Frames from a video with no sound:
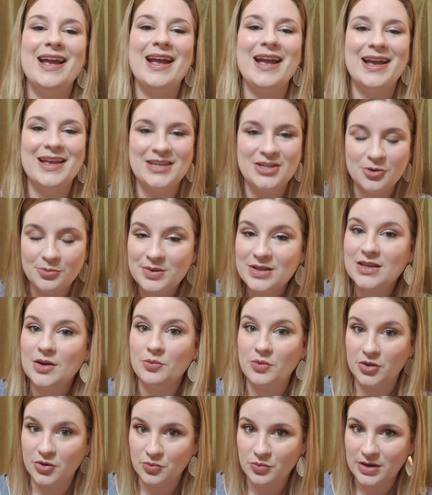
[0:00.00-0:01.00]
and you'll be
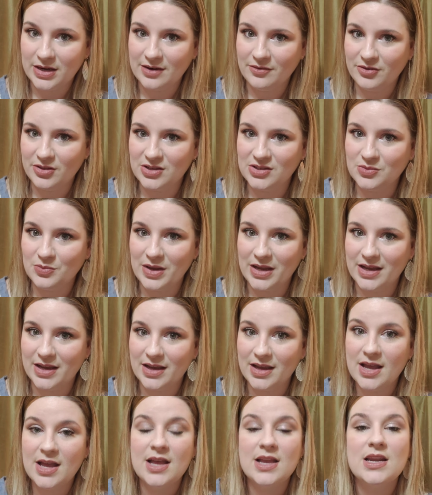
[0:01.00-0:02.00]
done with your reading for this week.